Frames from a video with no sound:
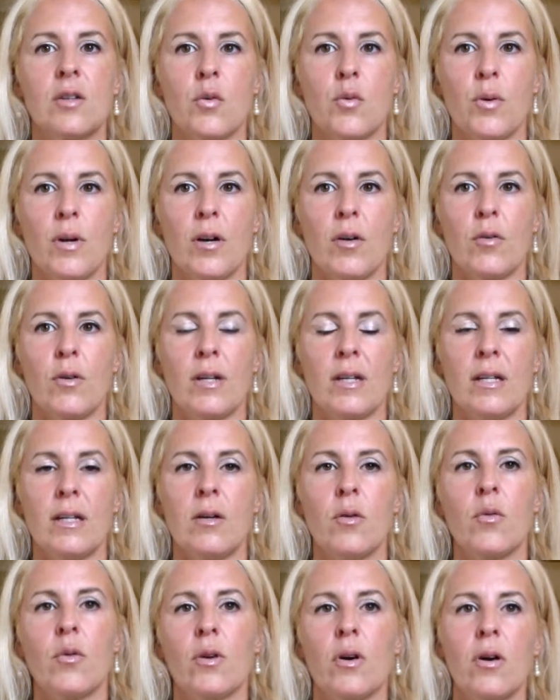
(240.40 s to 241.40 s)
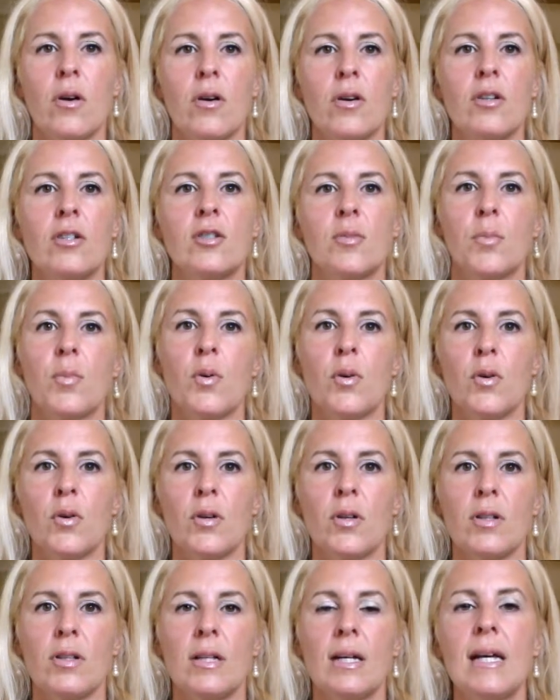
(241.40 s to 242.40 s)
query or hard
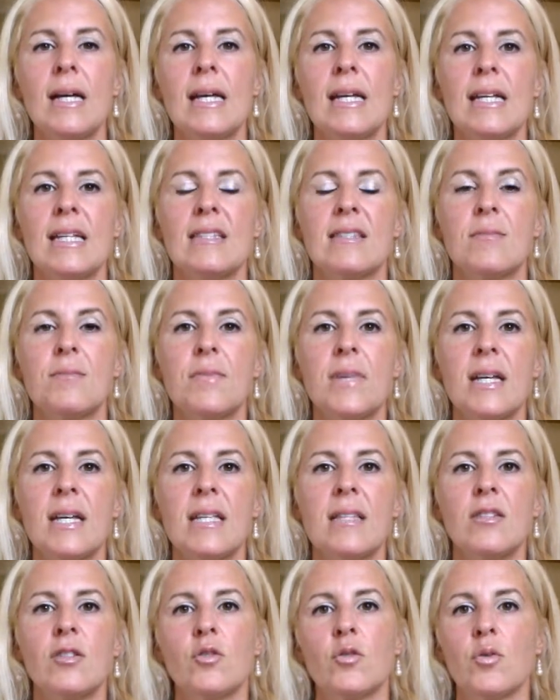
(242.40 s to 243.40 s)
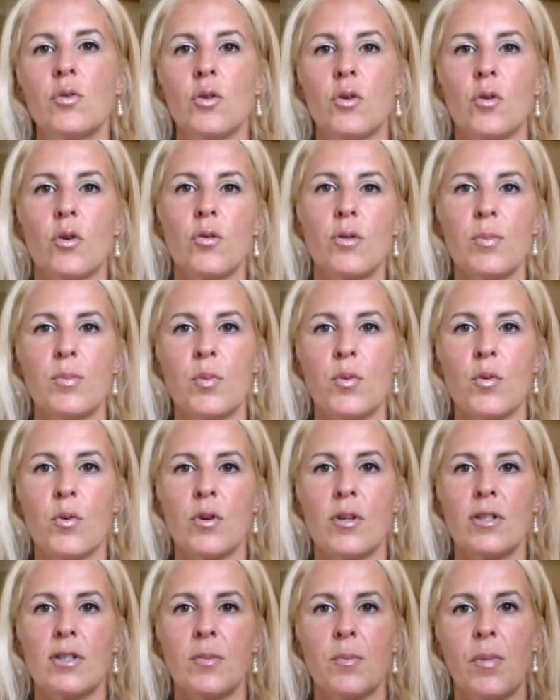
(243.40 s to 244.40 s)
pull is made to your
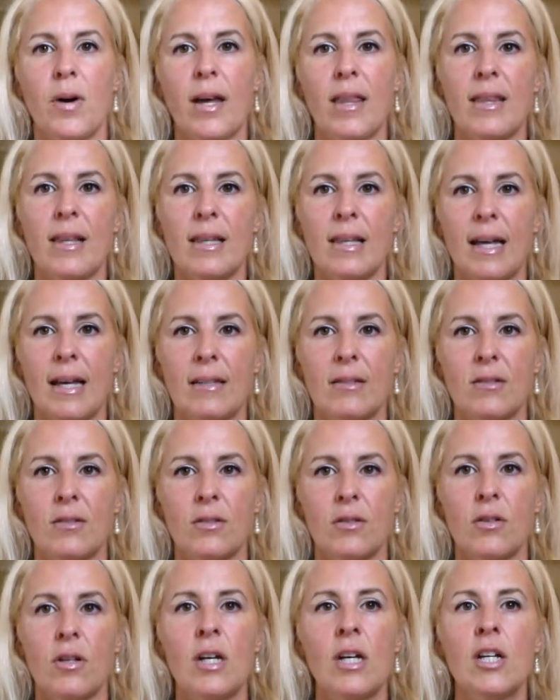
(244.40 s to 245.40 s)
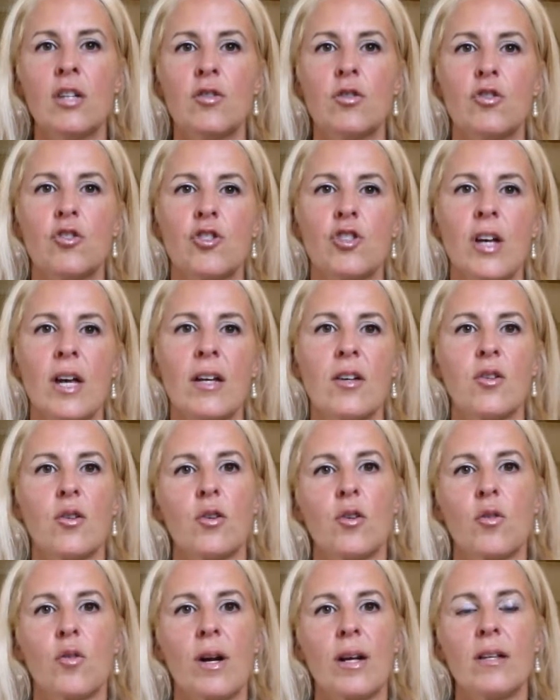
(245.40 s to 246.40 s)
report by the lender to check your
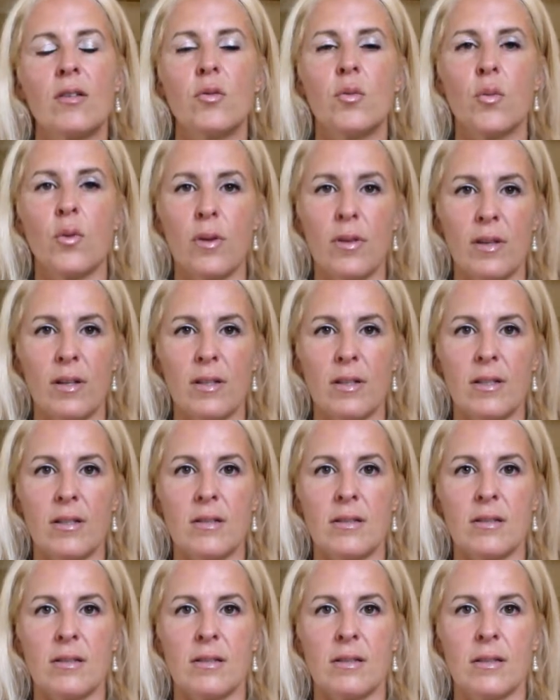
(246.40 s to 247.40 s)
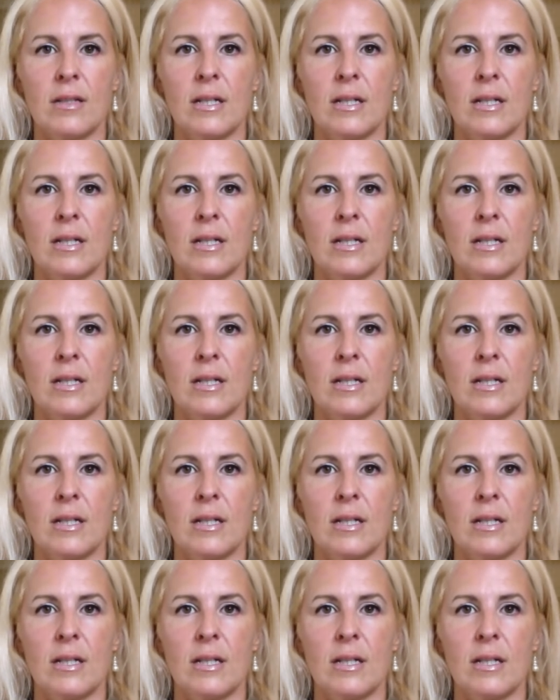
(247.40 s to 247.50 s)
credit worthiness.